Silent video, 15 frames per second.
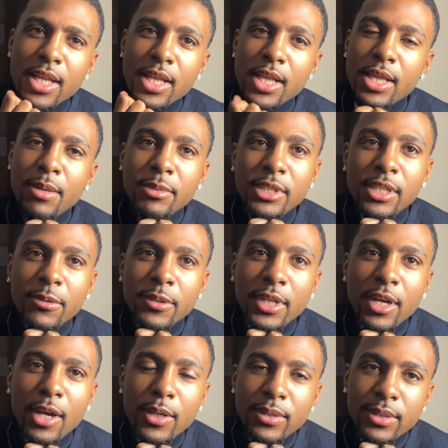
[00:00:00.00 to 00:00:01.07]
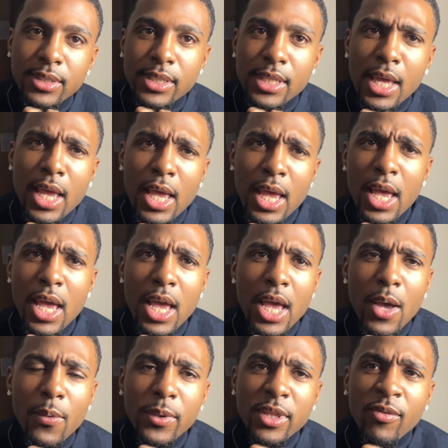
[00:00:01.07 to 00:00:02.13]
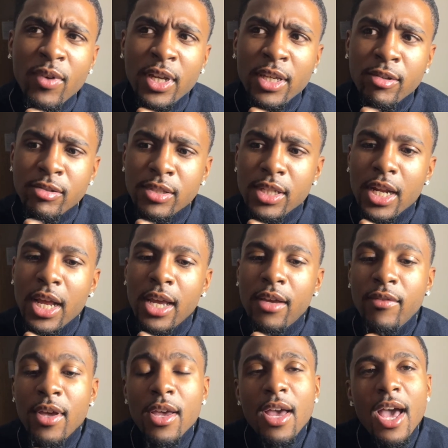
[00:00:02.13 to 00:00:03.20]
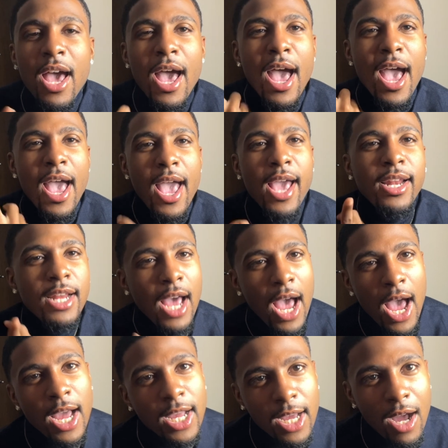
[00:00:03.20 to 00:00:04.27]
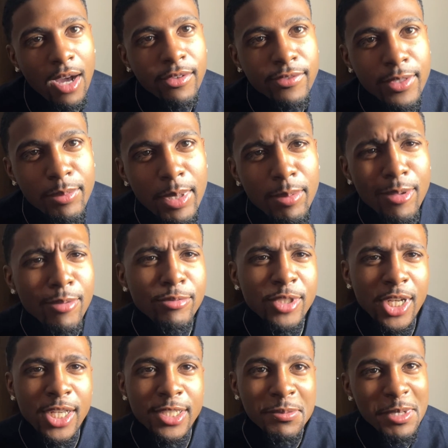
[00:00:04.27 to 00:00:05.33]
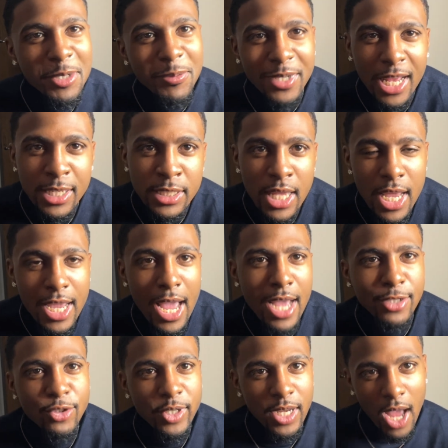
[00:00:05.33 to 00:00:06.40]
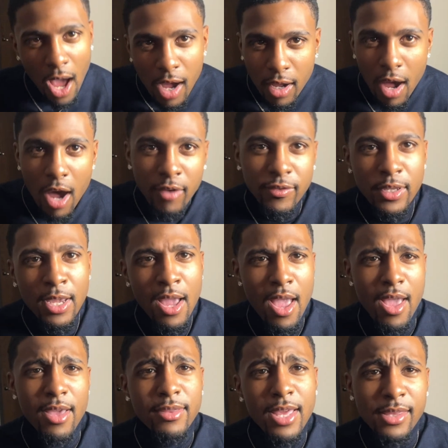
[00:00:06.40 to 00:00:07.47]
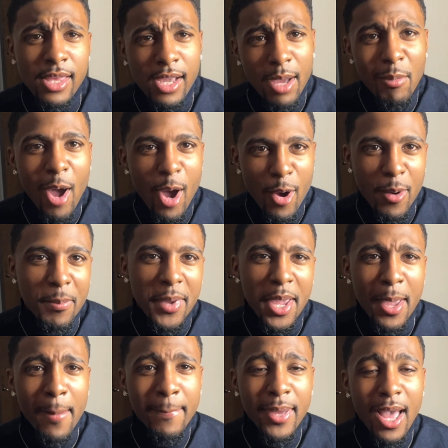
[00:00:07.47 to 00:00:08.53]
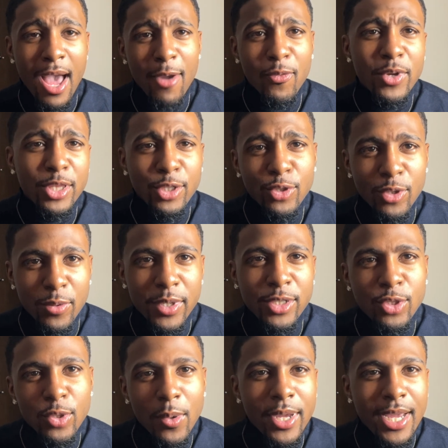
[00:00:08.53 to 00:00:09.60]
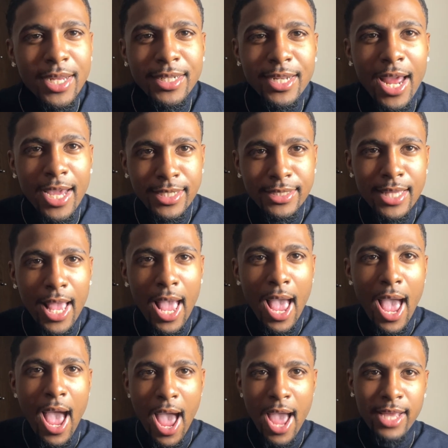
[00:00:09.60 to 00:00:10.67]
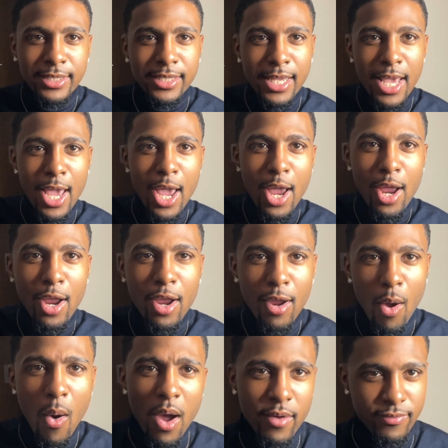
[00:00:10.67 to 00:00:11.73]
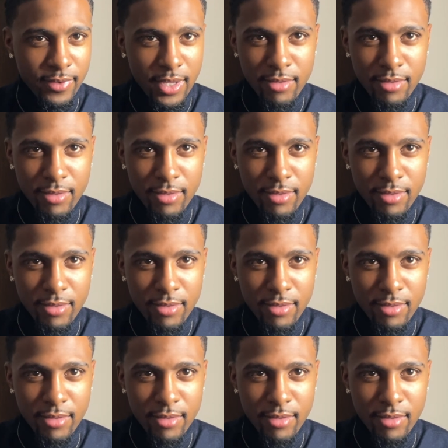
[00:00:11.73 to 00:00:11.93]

let me see what else. What the fuck else did I have? I had a hot coffee. People judge me when I say I drink hot coffee. They think I'm an old man, but I really do enjoy a nice hot coffee.